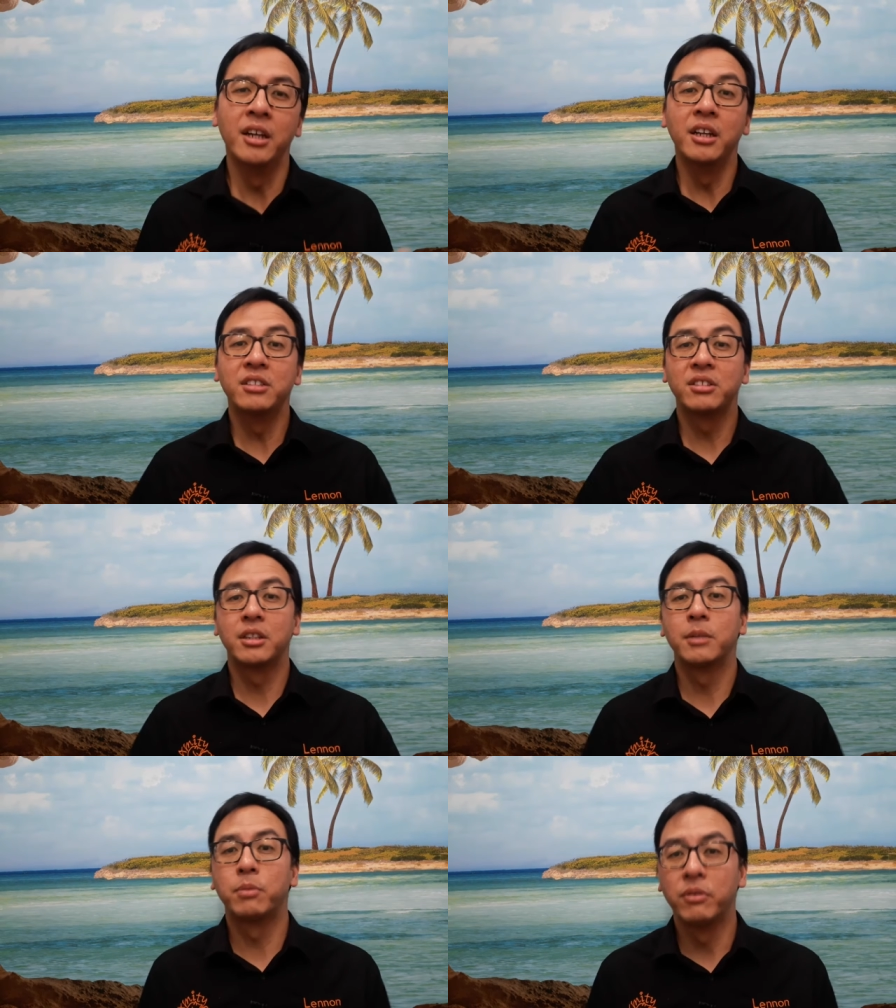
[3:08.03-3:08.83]
It
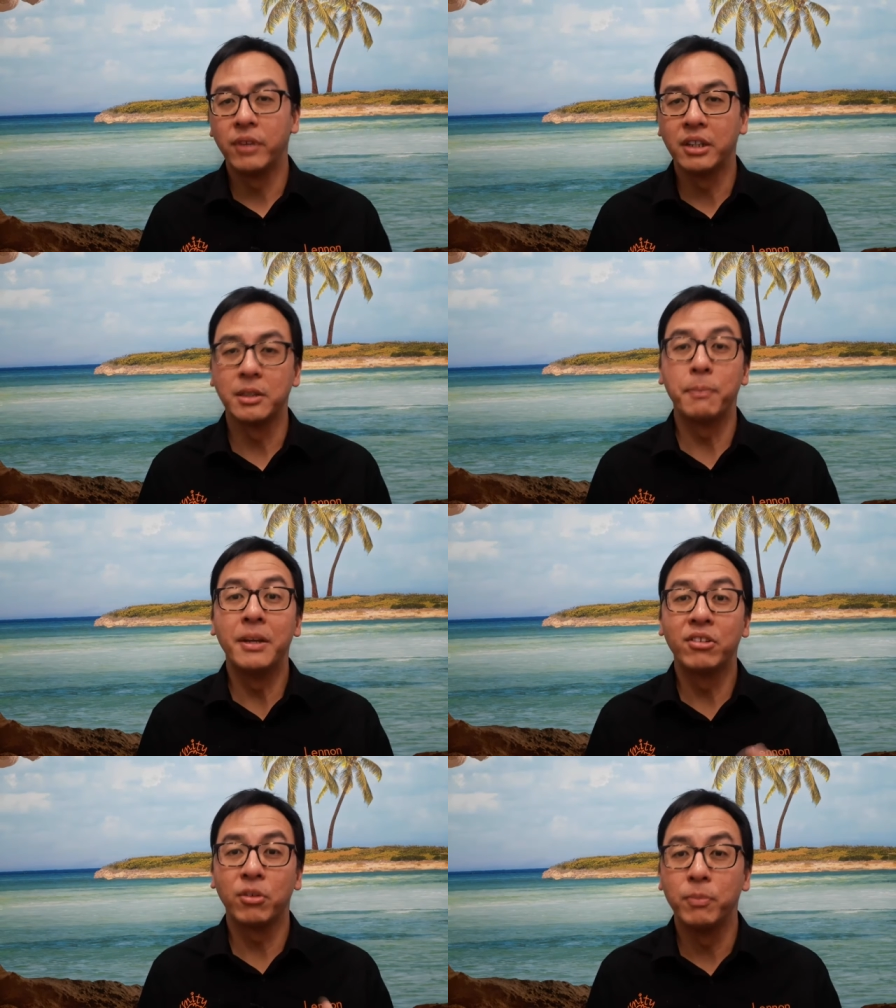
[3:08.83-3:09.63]
certainly provides a
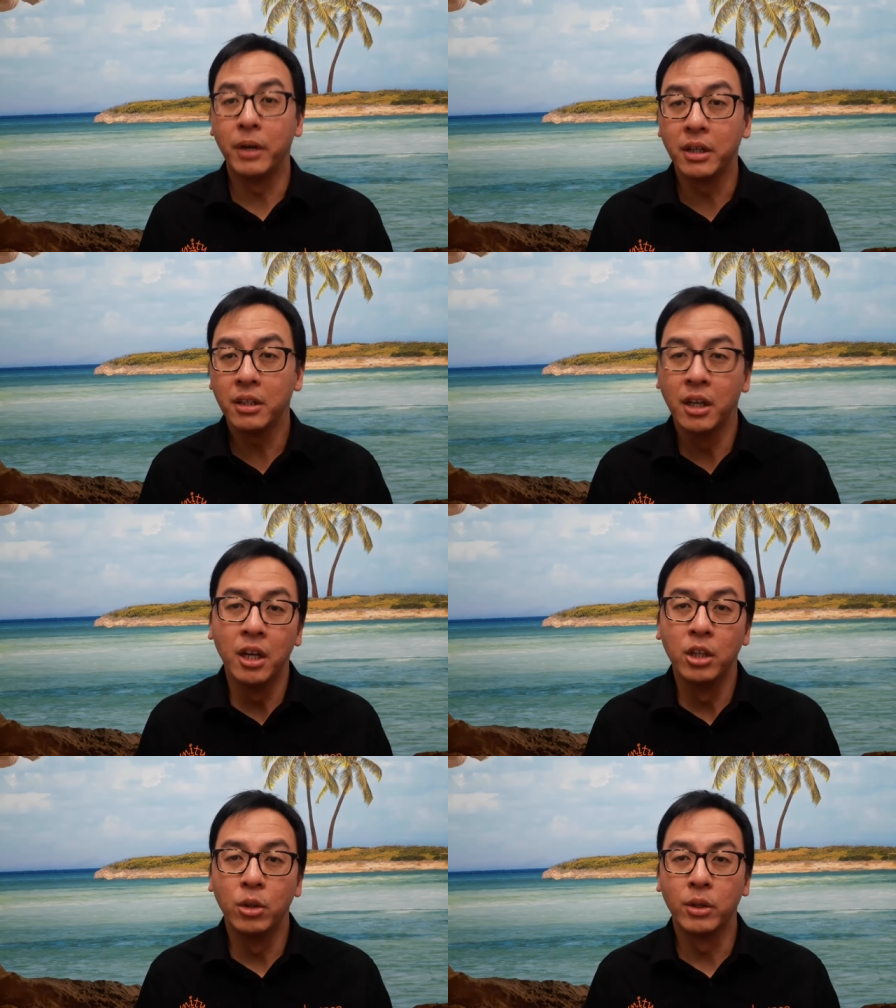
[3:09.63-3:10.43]
peace of mind
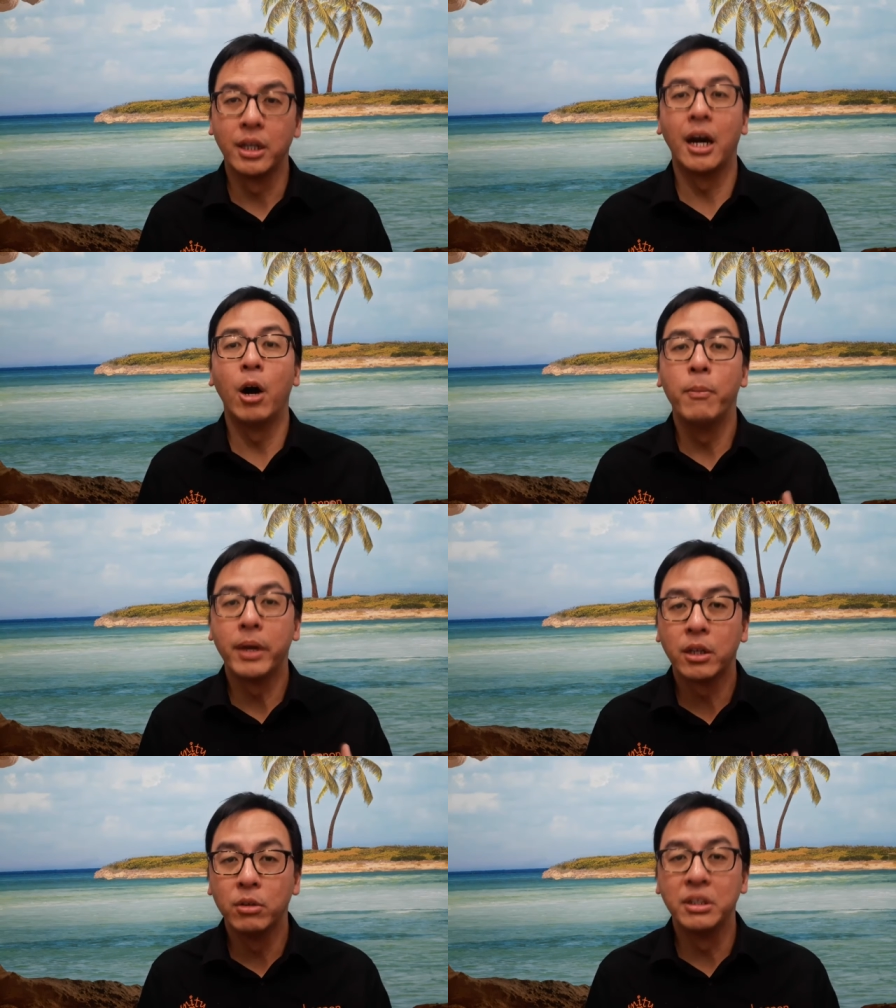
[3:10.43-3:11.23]
knowing that our
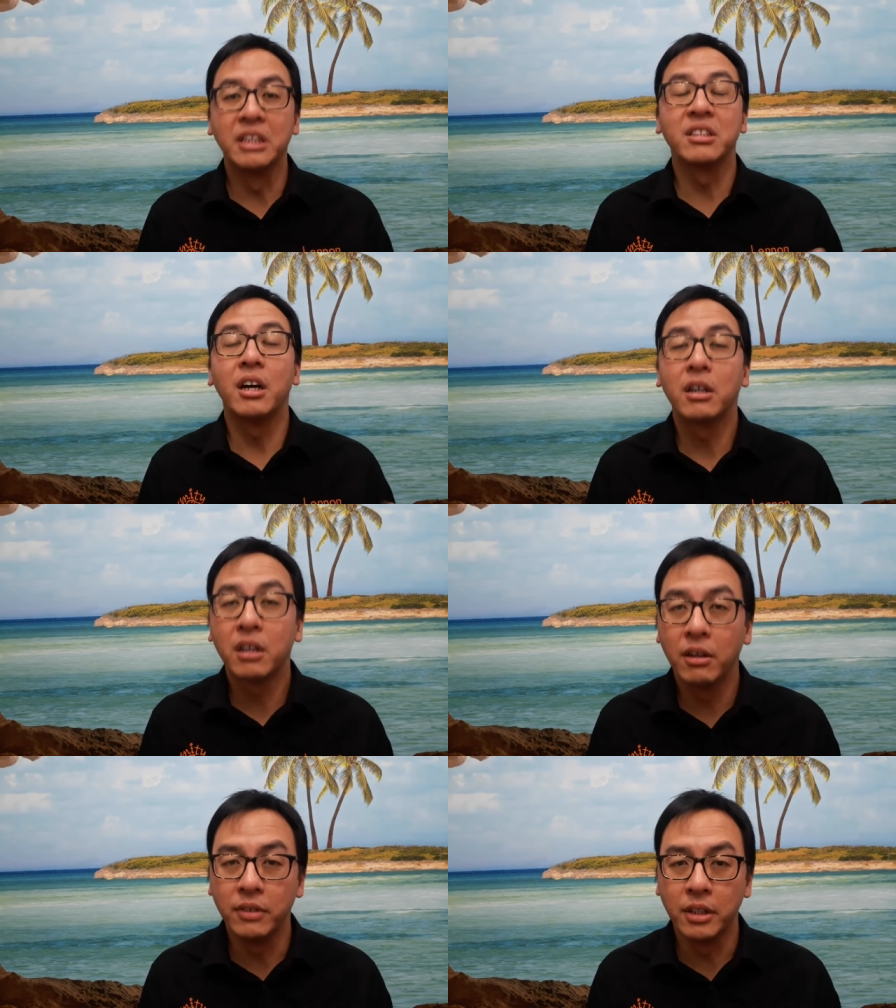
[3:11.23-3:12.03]
medical needs are
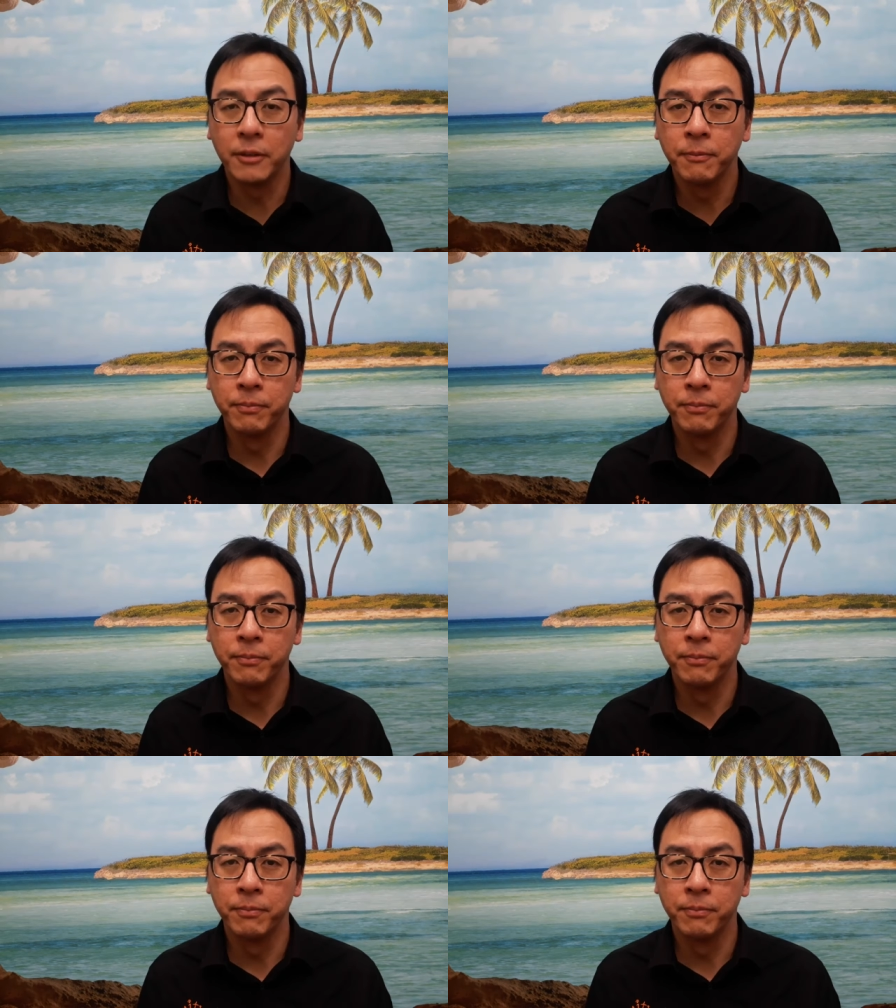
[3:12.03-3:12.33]
covered.